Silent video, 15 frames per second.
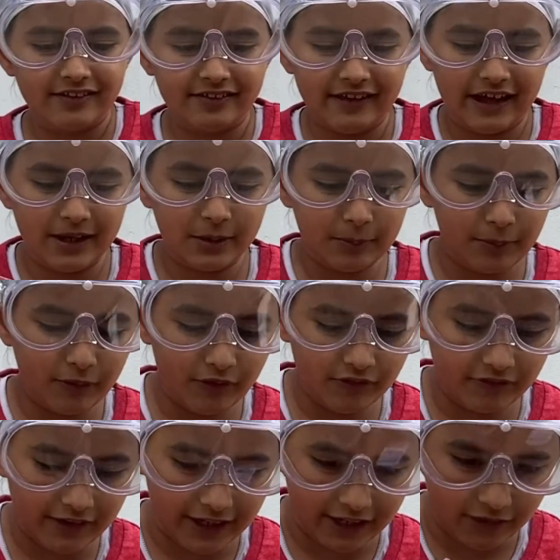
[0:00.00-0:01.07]
Then
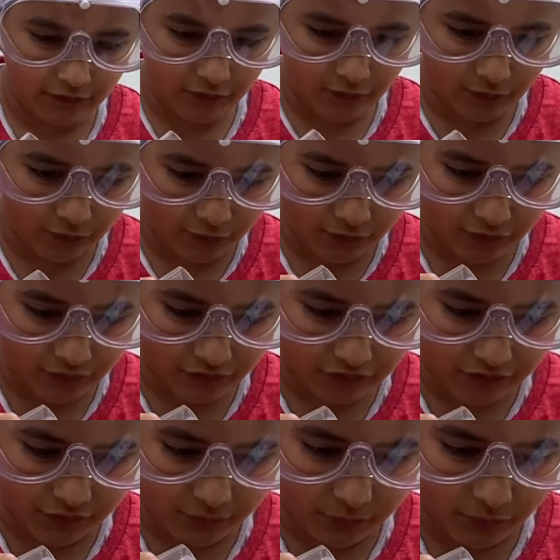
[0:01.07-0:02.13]
pour in all
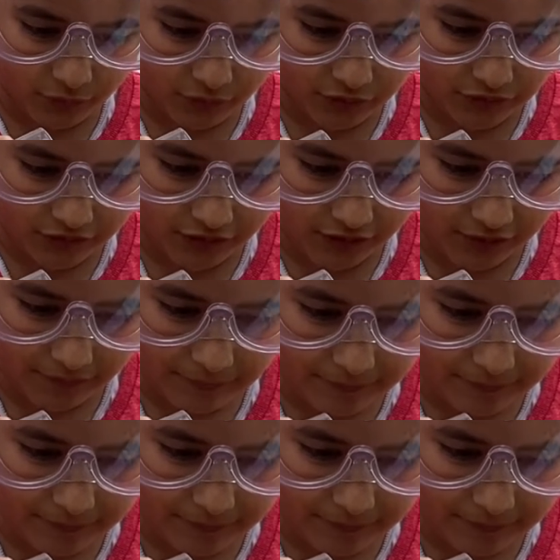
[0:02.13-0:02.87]
of the water.